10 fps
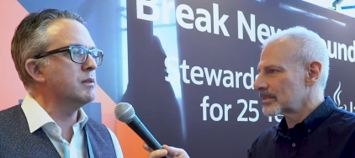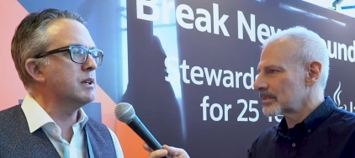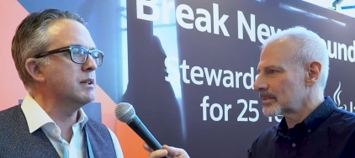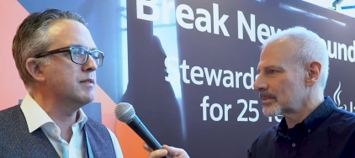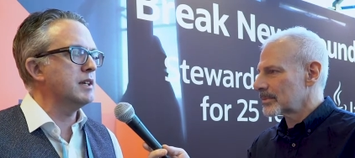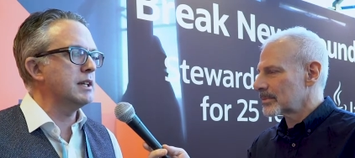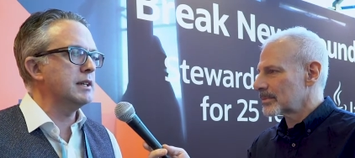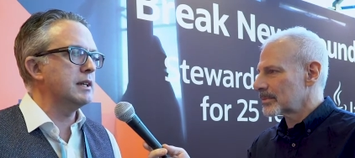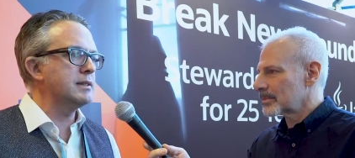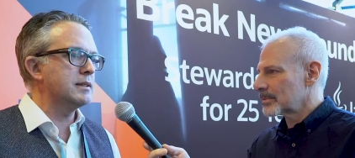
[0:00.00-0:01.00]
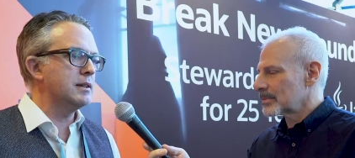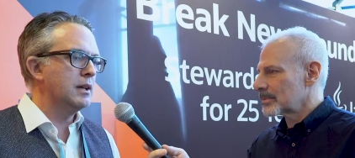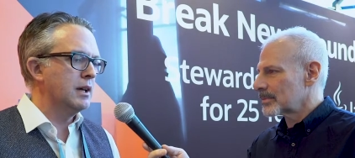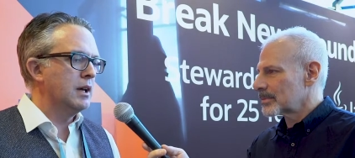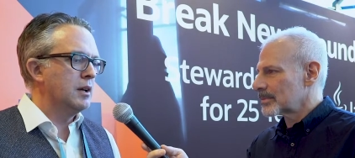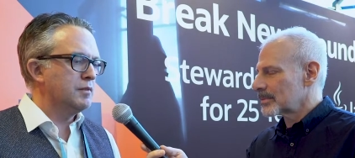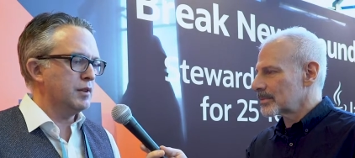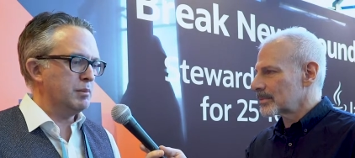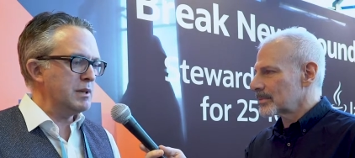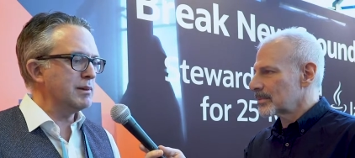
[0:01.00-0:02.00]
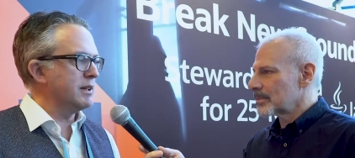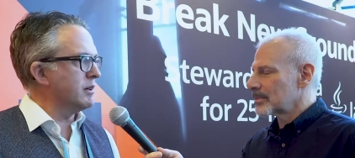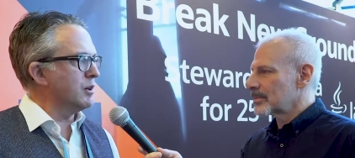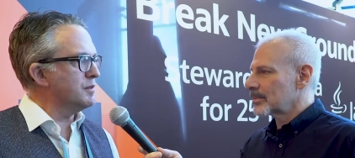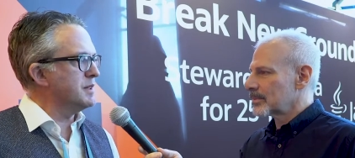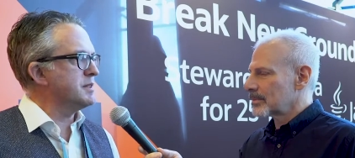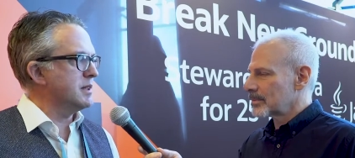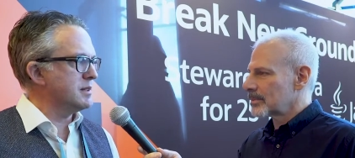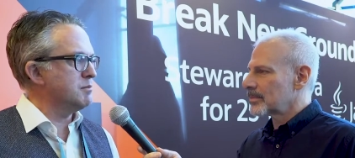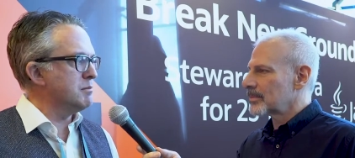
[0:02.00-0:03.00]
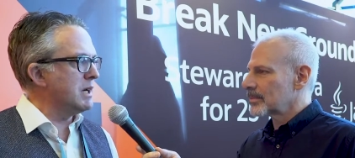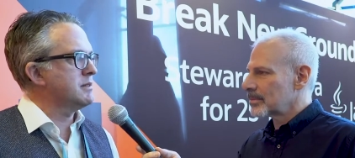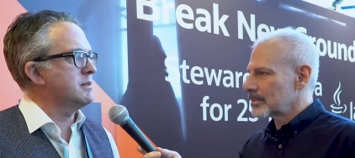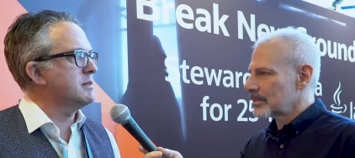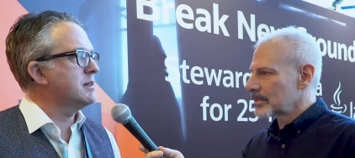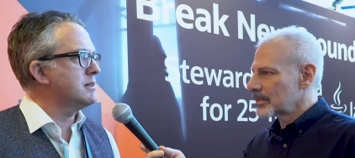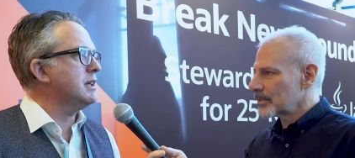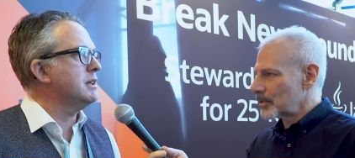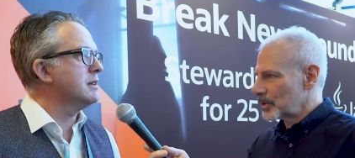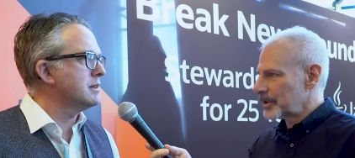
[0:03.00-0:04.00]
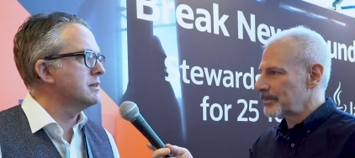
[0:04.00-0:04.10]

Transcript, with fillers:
Speaker 1: kind of thing. And that is a, for people in our office, that's a must attend.